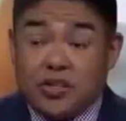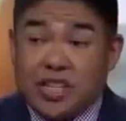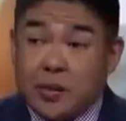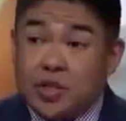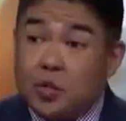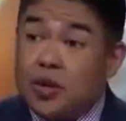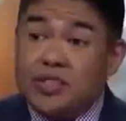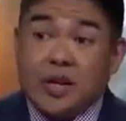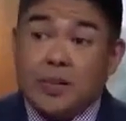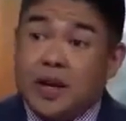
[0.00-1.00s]
And say what you
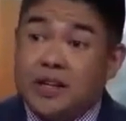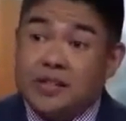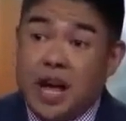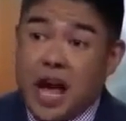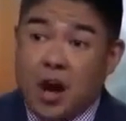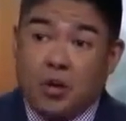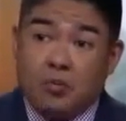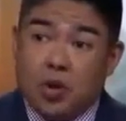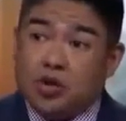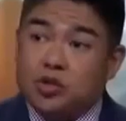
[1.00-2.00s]
want to say about how
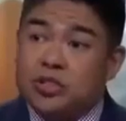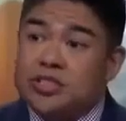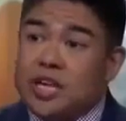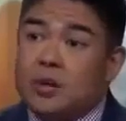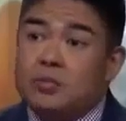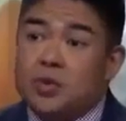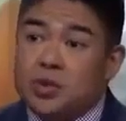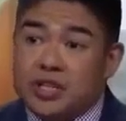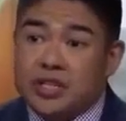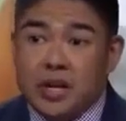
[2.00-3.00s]
emotional he is, how
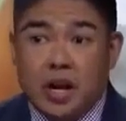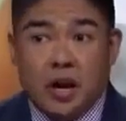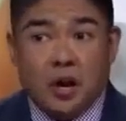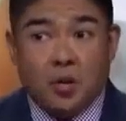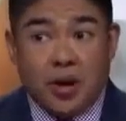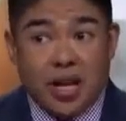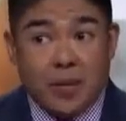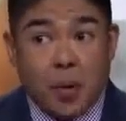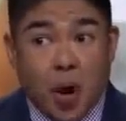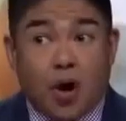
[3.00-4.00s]
moody he is. when
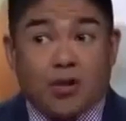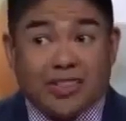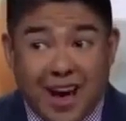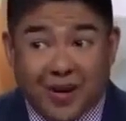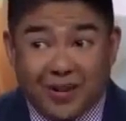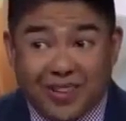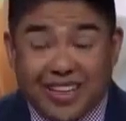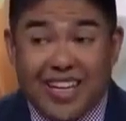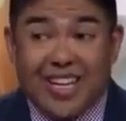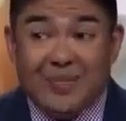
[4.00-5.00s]
he balls out,
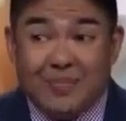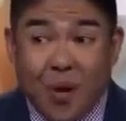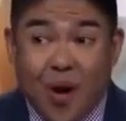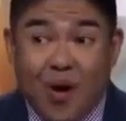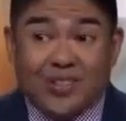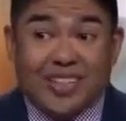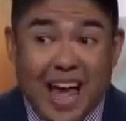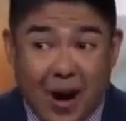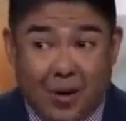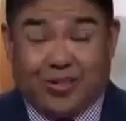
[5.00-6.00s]
he balls
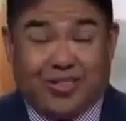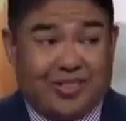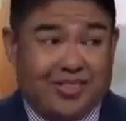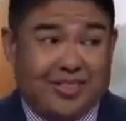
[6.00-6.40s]
out.